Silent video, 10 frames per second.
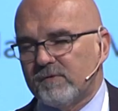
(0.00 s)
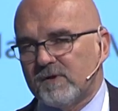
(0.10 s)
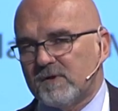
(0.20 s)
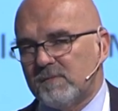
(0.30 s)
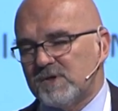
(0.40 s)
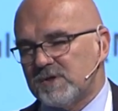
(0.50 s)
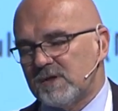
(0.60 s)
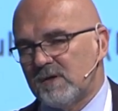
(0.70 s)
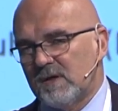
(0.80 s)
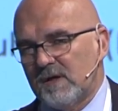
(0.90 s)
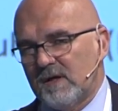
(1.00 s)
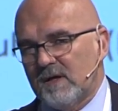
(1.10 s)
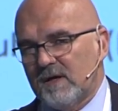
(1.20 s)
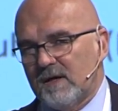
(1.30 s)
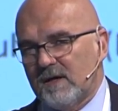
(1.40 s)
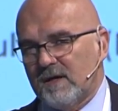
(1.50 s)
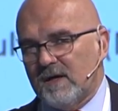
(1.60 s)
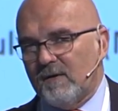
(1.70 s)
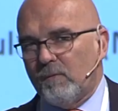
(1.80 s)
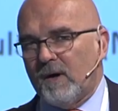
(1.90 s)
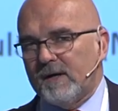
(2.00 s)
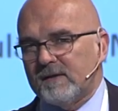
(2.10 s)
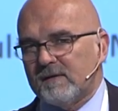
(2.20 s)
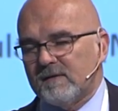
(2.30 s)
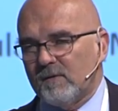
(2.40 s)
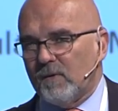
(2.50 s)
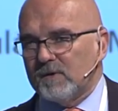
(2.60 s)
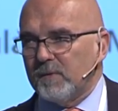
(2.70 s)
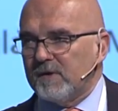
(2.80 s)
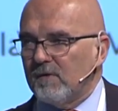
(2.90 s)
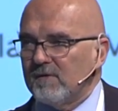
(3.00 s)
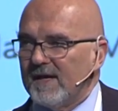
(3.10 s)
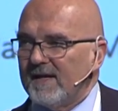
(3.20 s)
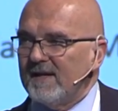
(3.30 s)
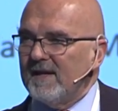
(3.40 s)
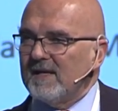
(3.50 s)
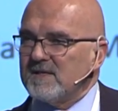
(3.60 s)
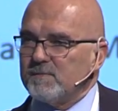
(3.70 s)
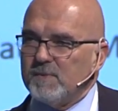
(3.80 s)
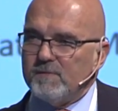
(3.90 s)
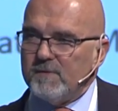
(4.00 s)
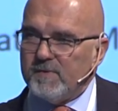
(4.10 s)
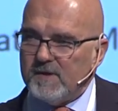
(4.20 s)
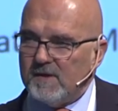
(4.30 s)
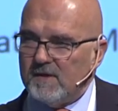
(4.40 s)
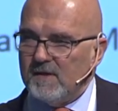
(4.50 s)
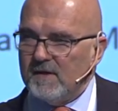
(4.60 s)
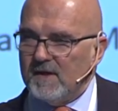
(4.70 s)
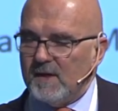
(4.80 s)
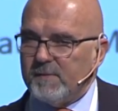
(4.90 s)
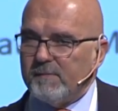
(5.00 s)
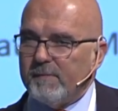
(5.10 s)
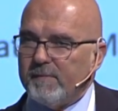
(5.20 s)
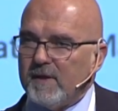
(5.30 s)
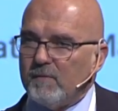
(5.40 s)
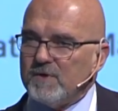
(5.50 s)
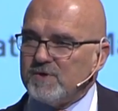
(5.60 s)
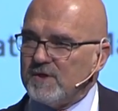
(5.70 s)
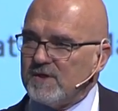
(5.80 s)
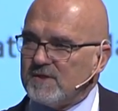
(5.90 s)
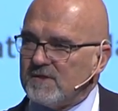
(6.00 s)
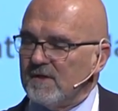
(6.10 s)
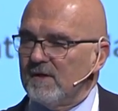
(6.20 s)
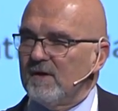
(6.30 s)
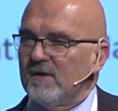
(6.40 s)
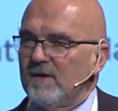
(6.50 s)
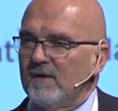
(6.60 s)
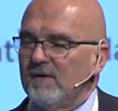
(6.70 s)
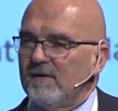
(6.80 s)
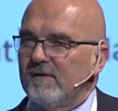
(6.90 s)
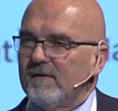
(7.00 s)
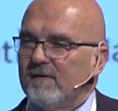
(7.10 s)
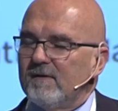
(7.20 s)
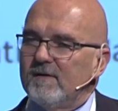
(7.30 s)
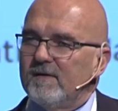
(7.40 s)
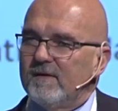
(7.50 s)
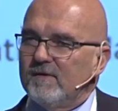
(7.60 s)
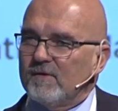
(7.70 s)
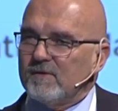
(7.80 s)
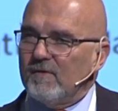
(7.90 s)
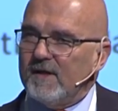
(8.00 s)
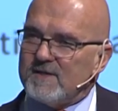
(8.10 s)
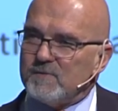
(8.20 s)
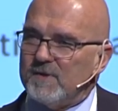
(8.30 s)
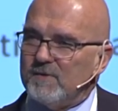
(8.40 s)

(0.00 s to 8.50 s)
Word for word: for the Commission, uh, a wider, what we call an enhanced PPP, a PPP which is uh, not only as we're